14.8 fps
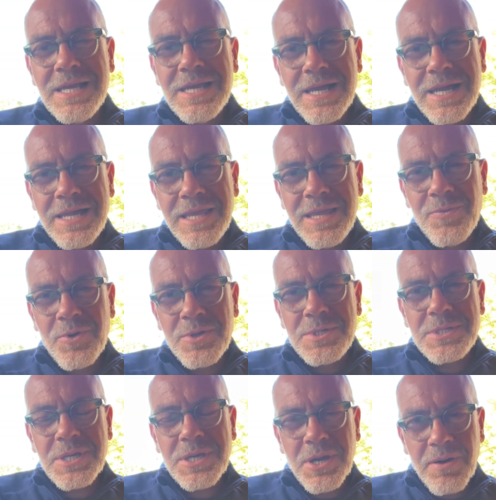and he wants
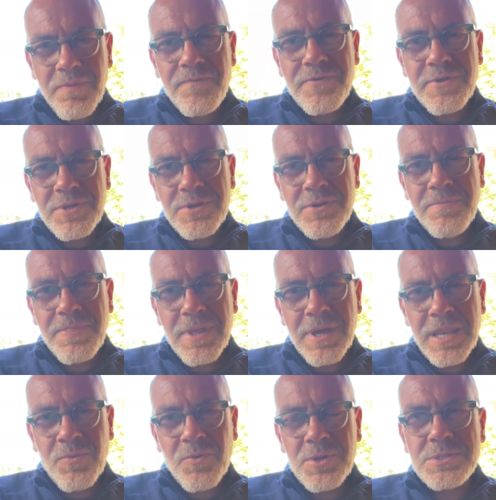to comfort you
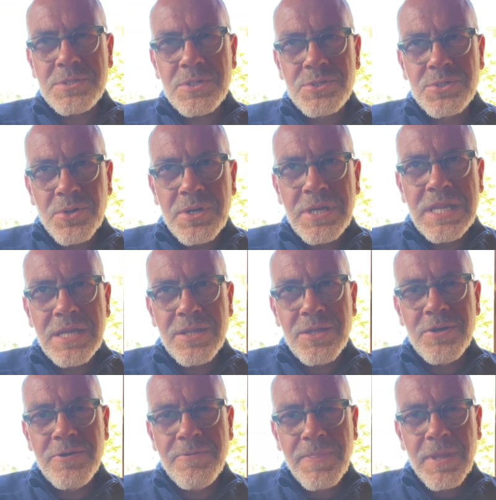and he wants to draw near
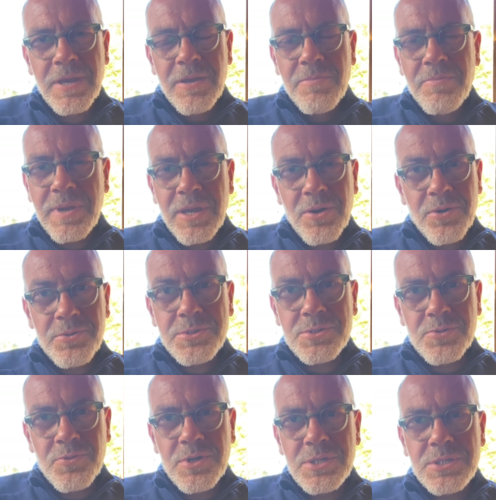you but he
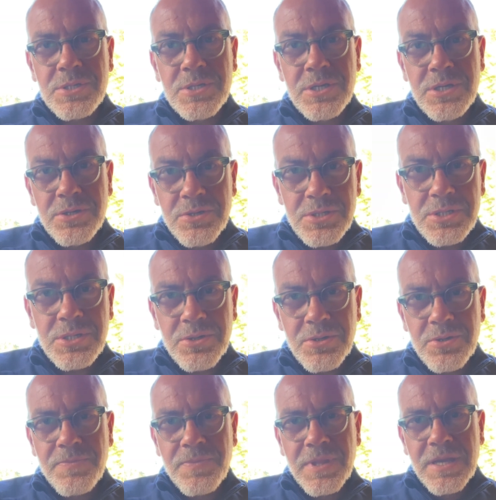also wants to use you